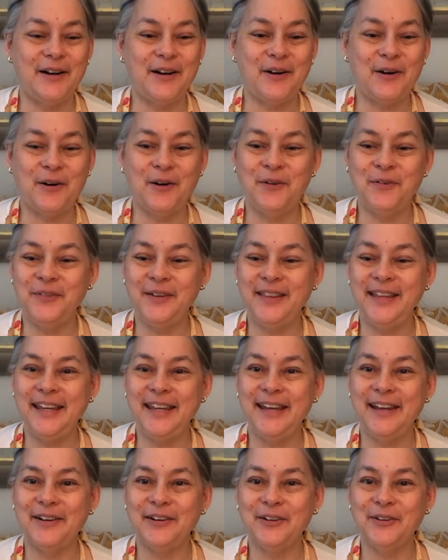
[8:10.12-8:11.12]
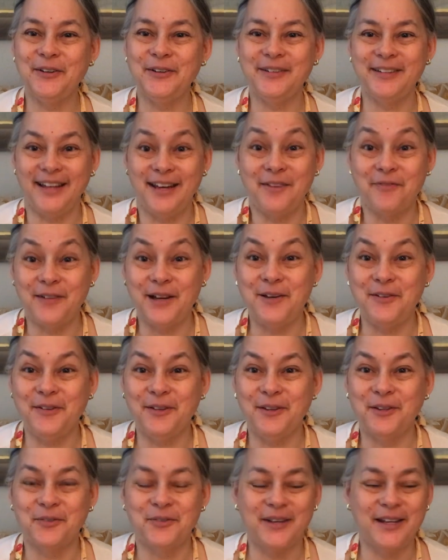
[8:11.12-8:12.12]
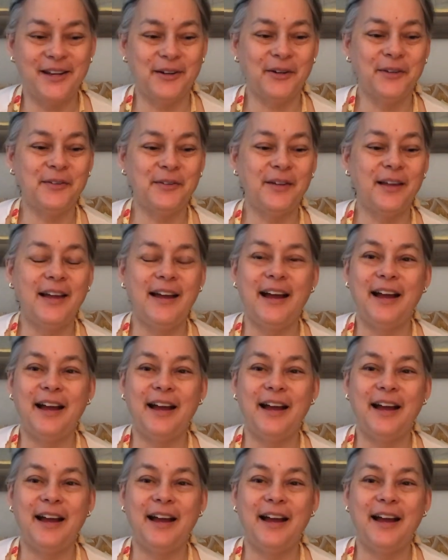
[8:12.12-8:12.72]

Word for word: over the years, if I do this for years,